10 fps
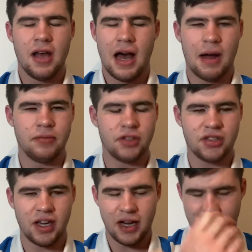I'm just
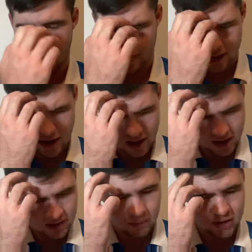seeing it happening like
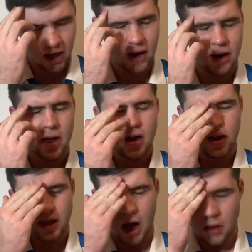this. I'm saying,
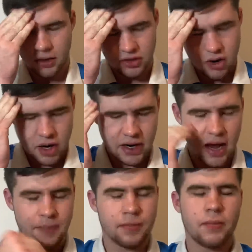Cowley's going,
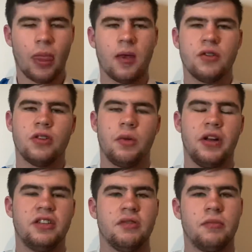yeah, so we
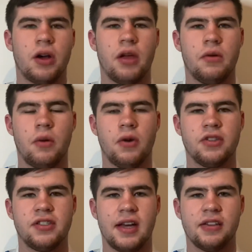need some money. We want
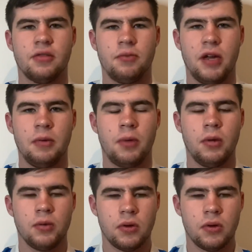to sign some people.